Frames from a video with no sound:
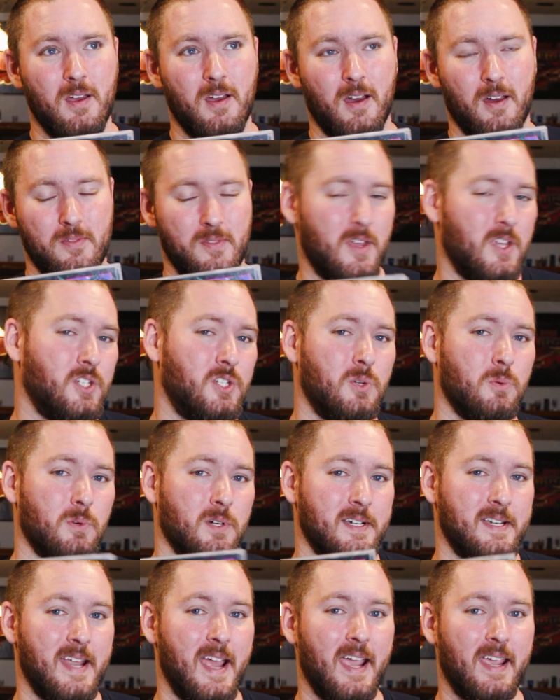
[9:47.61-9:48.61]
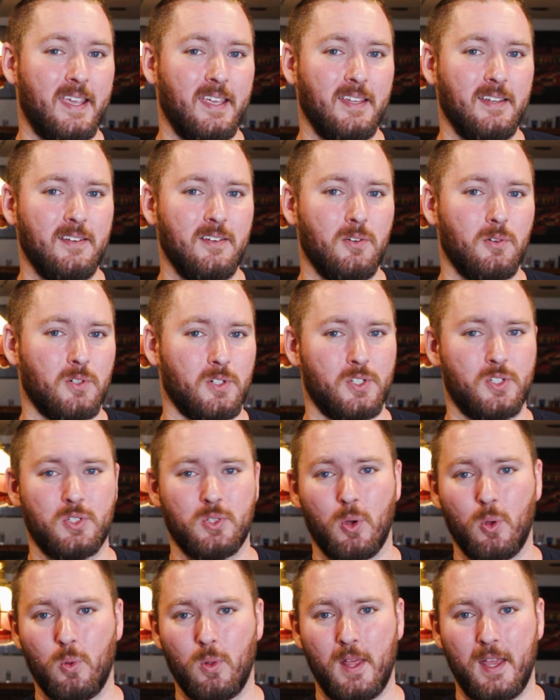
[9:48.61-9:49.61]
unless you were Tekken or
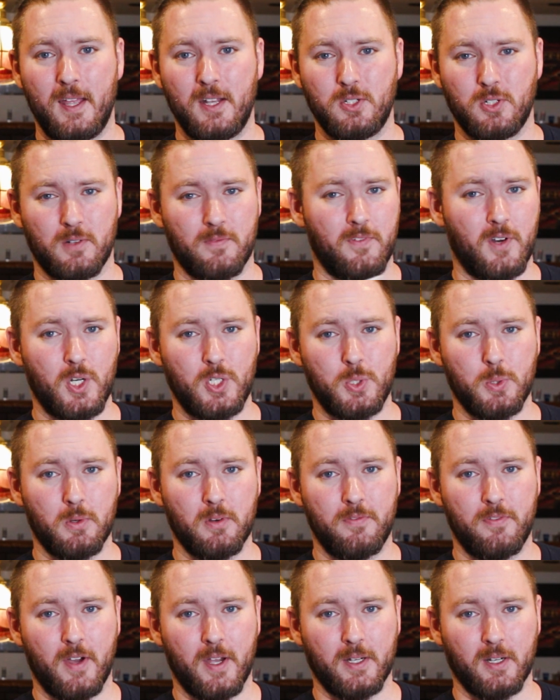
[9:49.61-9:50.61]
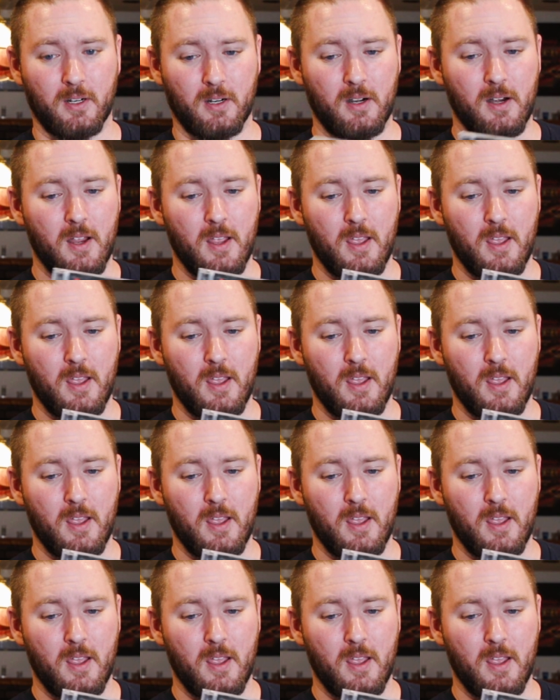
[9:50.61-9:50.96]
Soul Edge or Virtua Fighter,